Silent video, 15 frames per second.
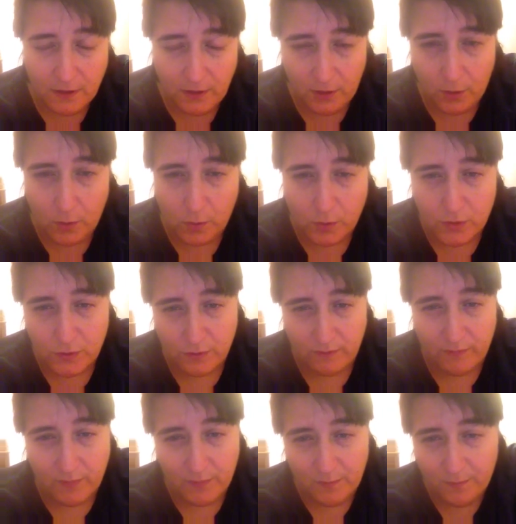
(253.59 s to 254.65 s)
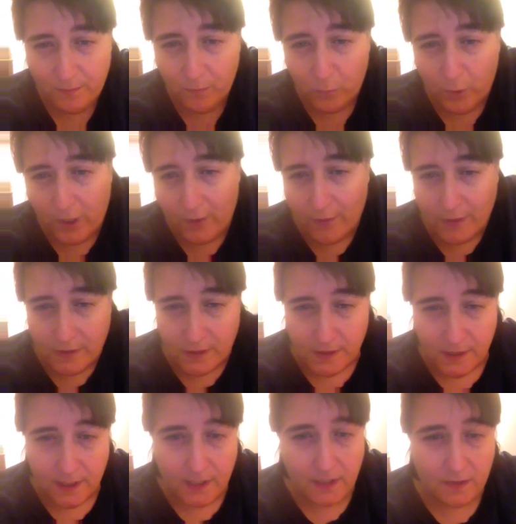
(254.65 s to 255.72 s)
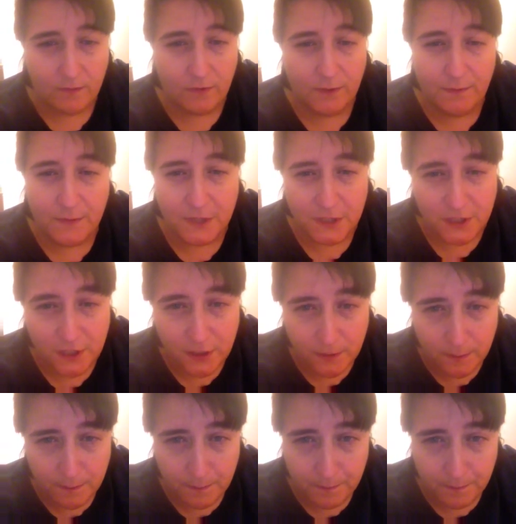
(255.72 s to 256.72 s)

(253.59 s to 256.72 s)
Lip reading: known to have been wearing the day he went missing.